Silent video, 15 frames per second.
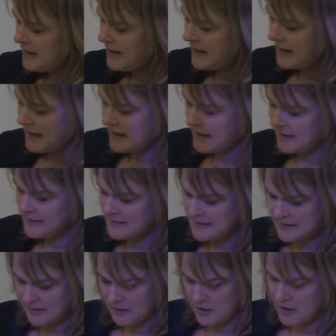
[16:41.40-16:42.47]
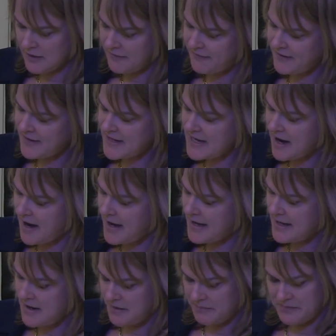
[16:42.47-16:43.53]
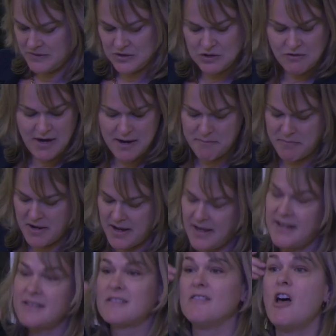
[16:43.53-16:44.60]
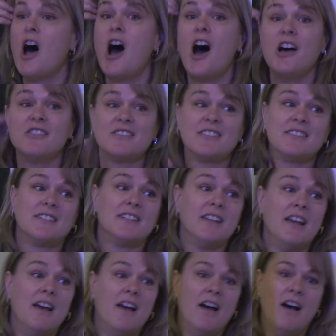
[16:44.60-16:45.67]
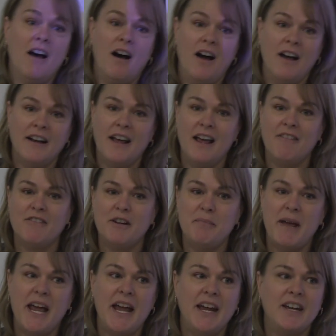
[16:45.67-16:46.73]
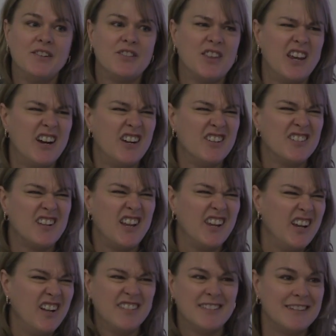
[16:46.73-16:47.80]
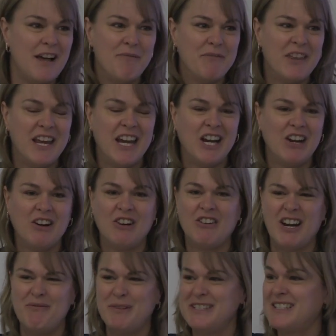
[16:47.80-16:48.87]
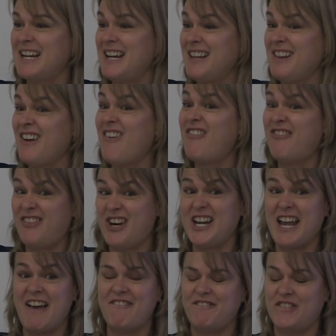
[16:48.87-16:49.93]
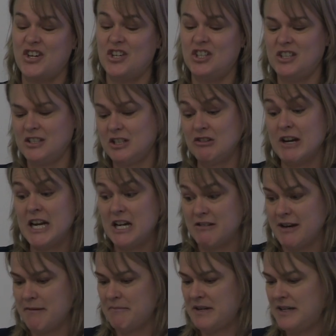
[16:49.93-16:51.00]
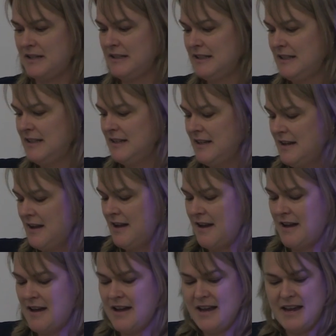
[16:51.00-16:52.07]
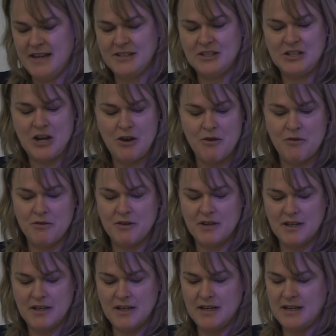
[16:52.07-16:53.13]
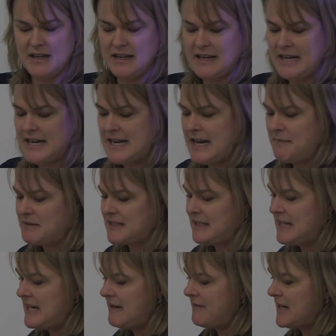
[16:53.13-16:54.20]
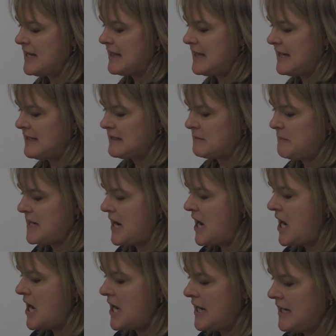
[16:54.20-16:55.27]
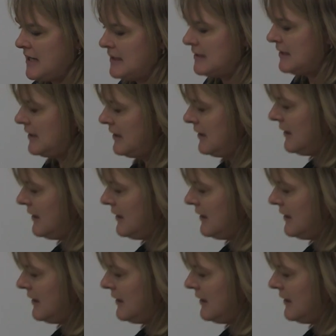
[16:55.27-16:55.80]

and look for the items grandpa has lost. On every page, there's a little something. Grandpa's getting a little forgetful, great grandpa. Uh, and so he keeps leaving things behind